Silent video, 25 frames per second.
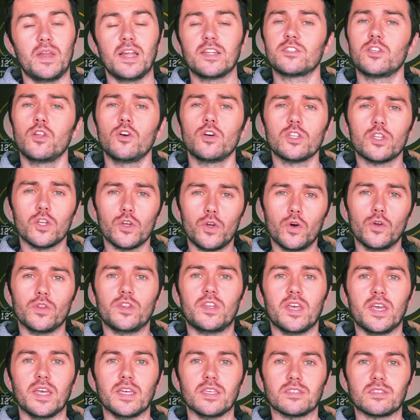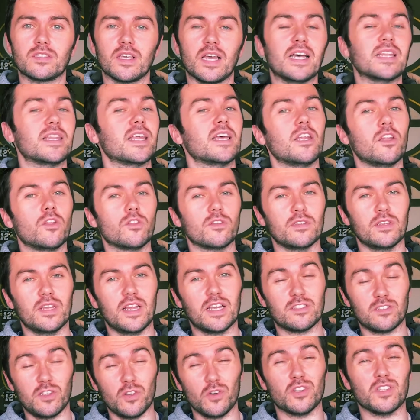Let's look at the good things and then lo
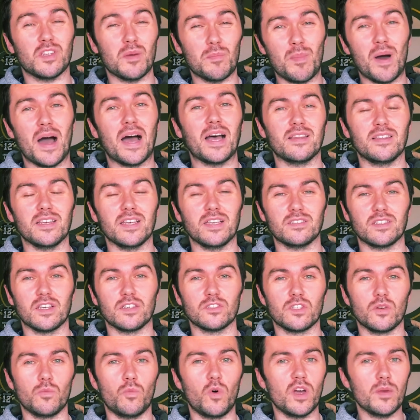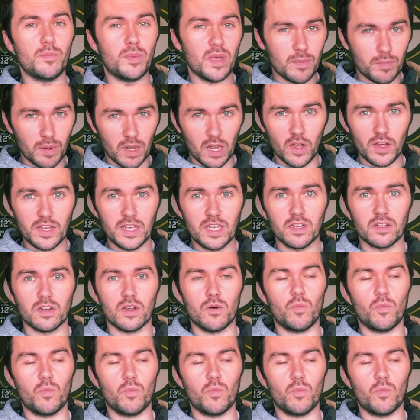let's look at the bad things as to why people like it